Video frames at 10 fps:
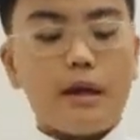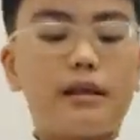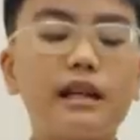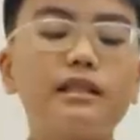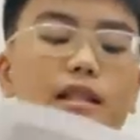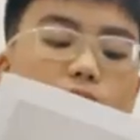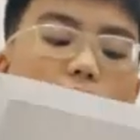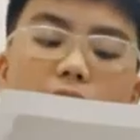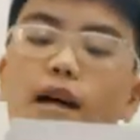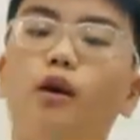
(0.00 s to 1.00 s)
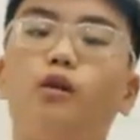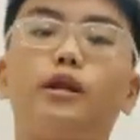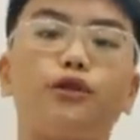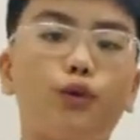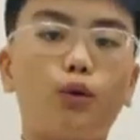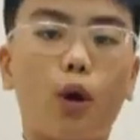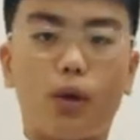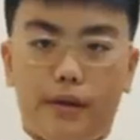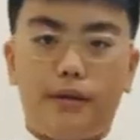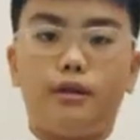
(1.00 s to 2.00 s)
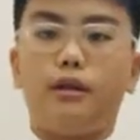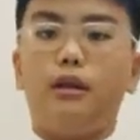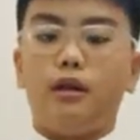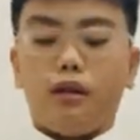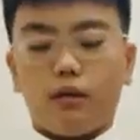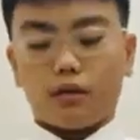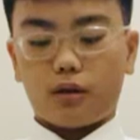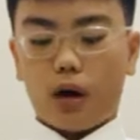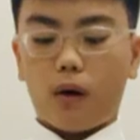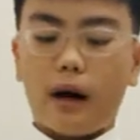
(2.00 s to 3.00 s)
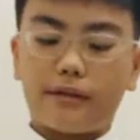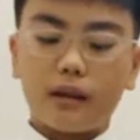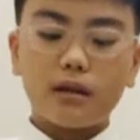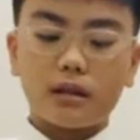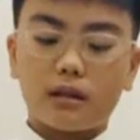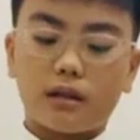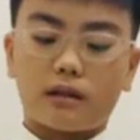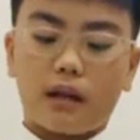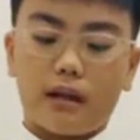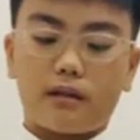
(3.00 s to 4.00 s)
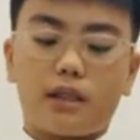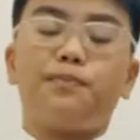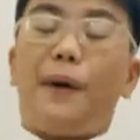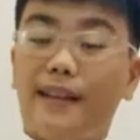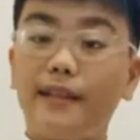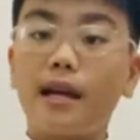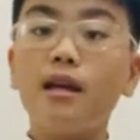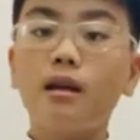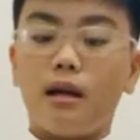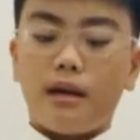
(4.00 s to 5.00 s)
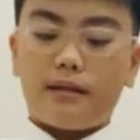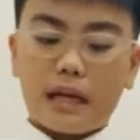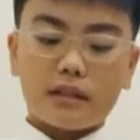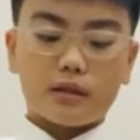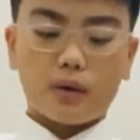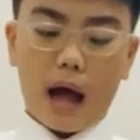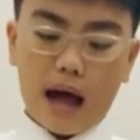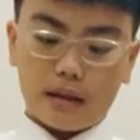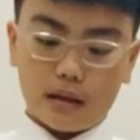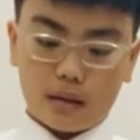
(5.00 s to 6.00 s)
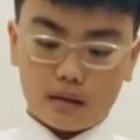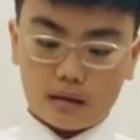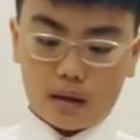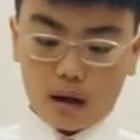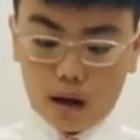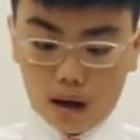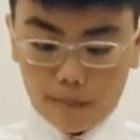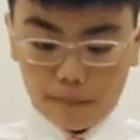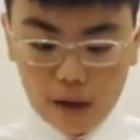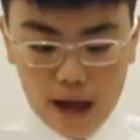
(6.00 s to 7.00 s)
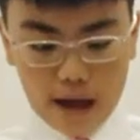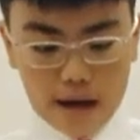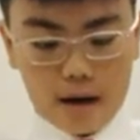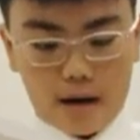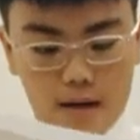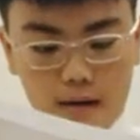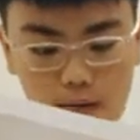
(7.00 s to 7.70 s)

Next is a hand holding two coins. So I think this is like spending. Next to that is a